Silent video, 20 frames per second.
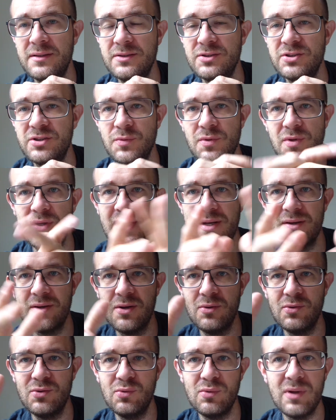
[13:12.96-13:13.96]
So you can
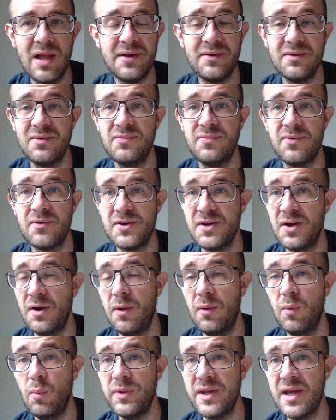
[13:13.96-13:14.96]
go to London for the
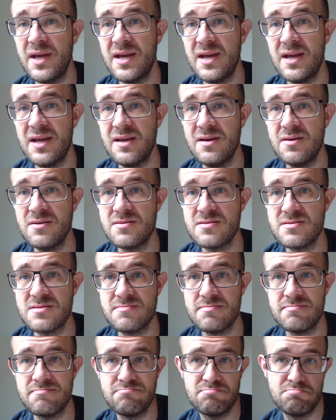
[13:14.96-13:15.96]
whole day or,